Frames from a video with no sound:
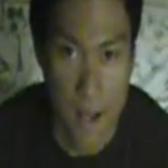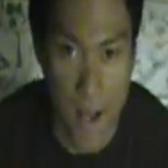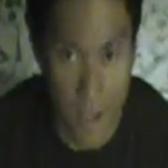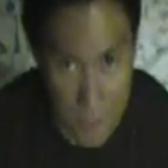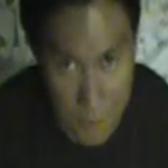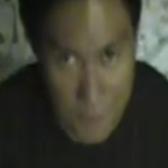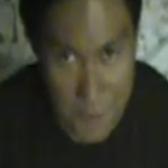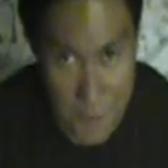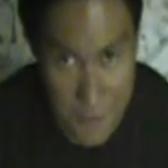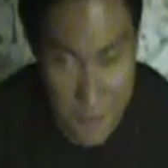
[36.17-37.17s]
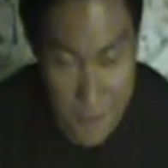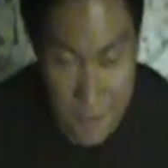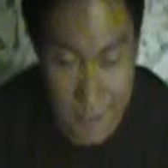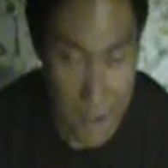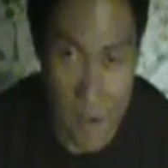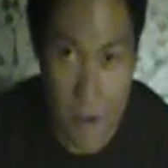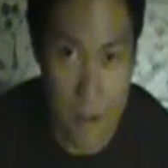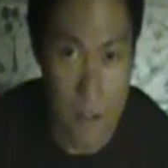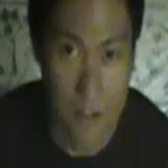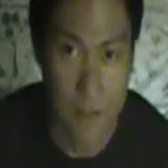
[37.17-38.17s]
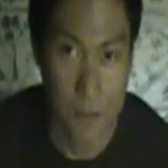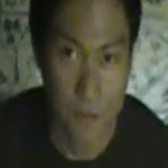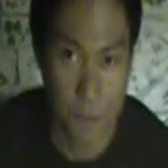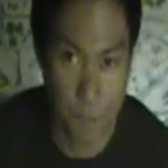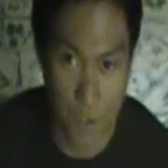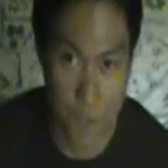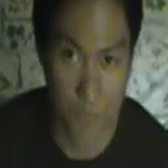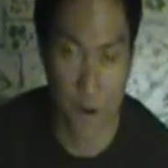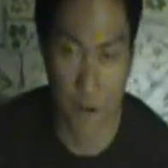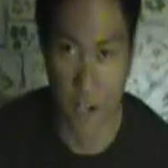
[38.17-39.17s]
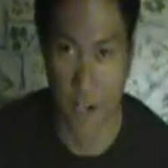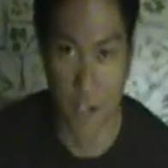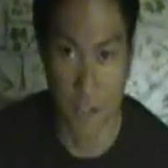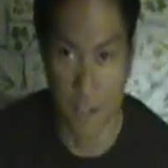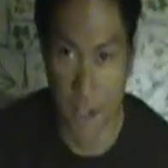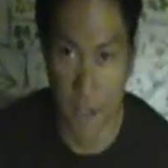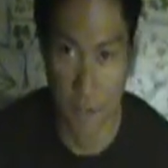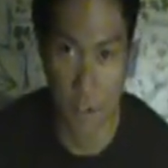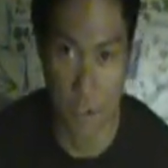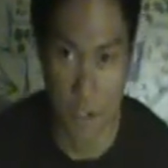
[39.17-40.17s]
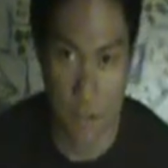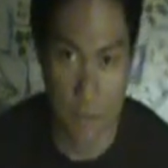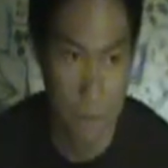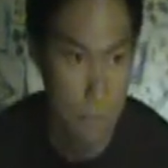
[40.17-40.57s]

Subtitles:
I know there are a lot of push-up variations that you can just